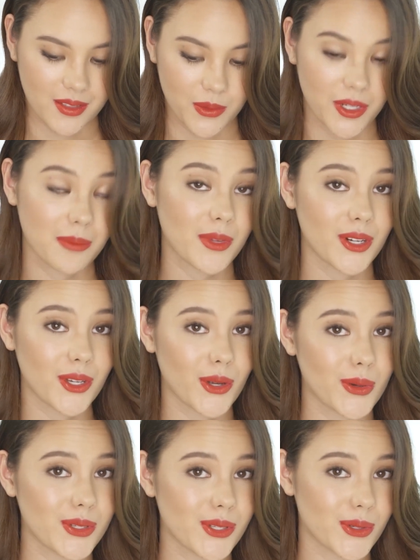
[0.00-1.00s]
What I'm gonna
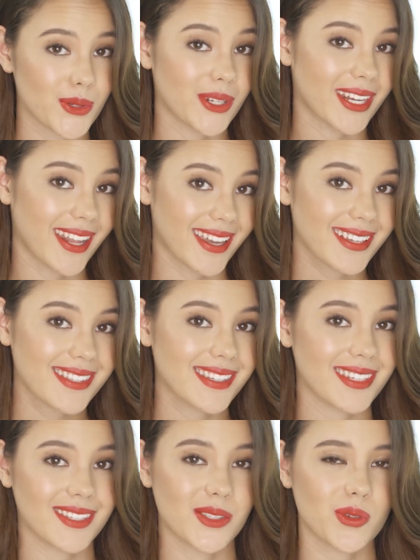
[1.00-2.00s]
go and do
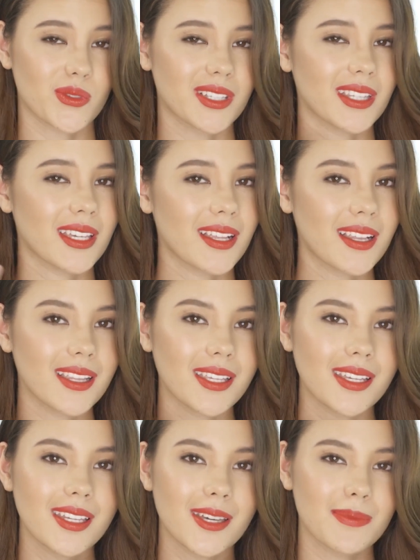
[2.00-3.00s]
next is really
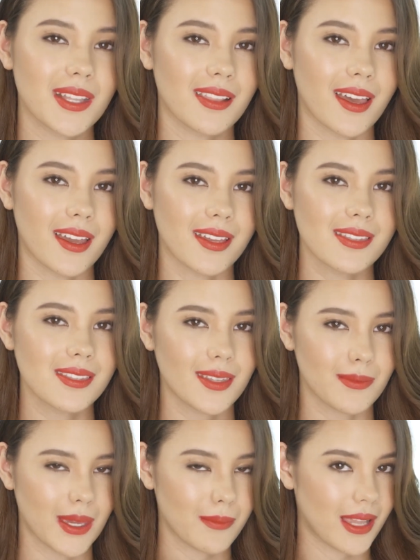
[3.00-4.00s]
clean up the lines
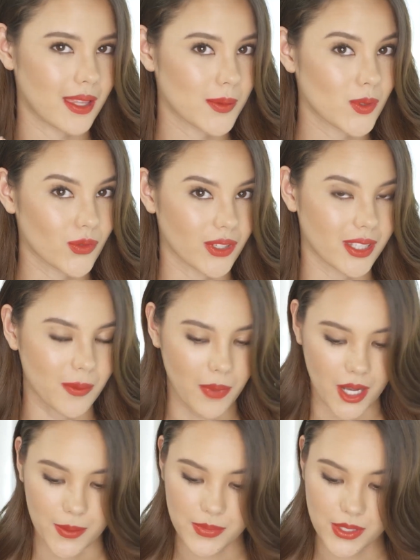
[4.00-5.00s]
and make my lips really pop.